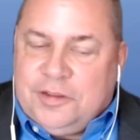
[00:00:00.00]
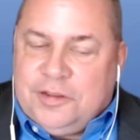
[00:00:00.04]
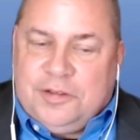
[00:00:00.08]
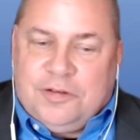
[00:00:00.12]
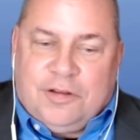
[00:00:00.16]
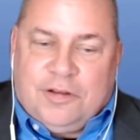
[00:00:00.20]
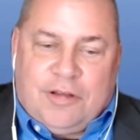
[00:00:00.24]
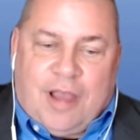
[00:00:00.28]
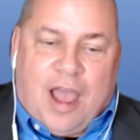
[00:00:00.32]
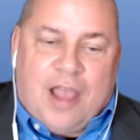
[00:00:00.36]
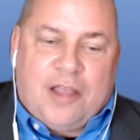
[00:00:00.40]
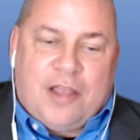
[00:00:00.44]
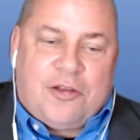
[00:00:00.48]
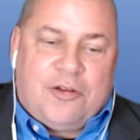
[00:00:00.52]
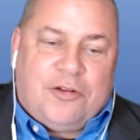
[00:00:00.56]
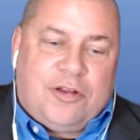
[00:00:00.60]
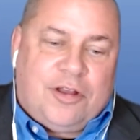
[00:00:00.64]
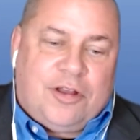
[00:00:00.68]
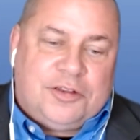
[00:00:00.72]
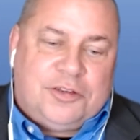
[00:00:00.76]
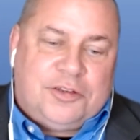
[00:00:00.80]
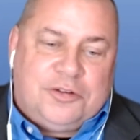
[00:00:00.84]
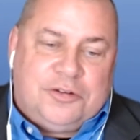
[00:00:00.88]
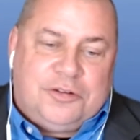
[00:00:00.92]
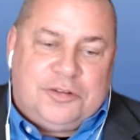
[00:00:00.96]
too,
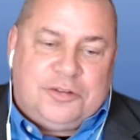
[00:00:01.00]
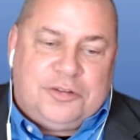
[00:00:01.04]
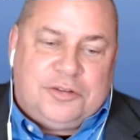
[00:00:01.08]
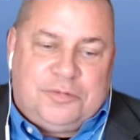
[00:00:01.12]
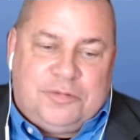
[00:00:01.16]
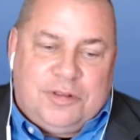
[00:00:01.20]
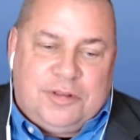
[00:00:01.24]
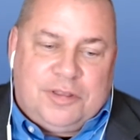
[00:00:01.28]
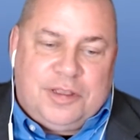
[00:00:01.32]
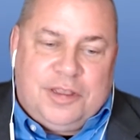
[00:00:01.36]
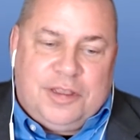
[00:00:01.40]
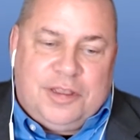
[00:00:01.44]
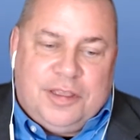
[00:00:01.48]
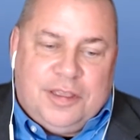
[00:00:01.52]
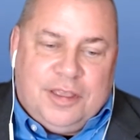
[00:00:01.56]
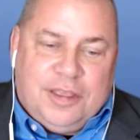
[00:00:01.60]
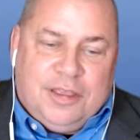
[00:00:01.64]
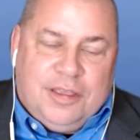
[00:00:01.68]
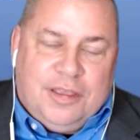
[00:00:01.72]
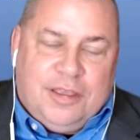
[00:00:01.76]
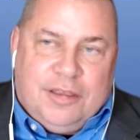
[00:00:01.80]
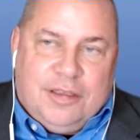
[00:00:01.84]
aquaculture is really,